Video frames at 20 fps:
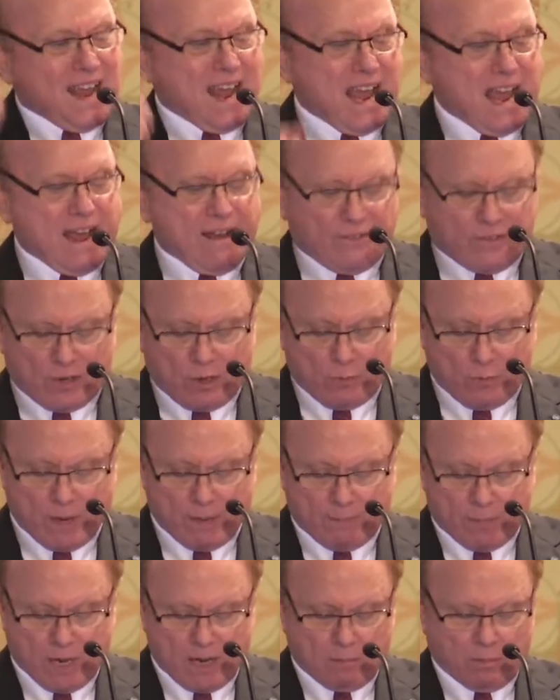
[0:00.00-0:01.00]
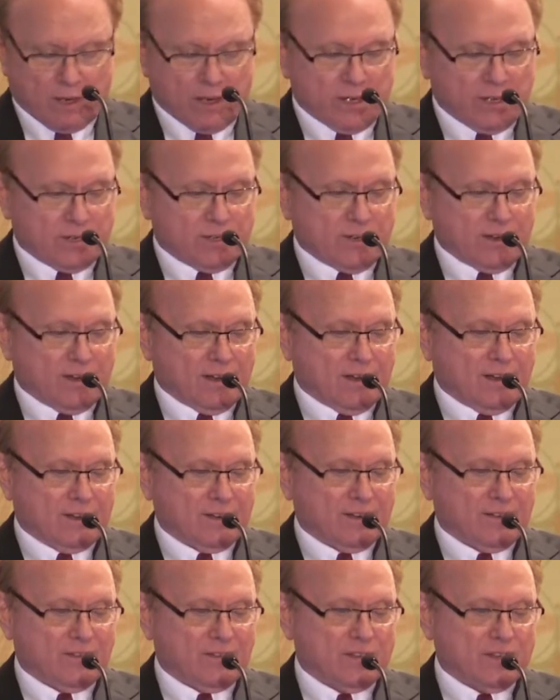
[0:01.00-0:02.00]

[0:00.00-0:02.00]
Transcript: after we published on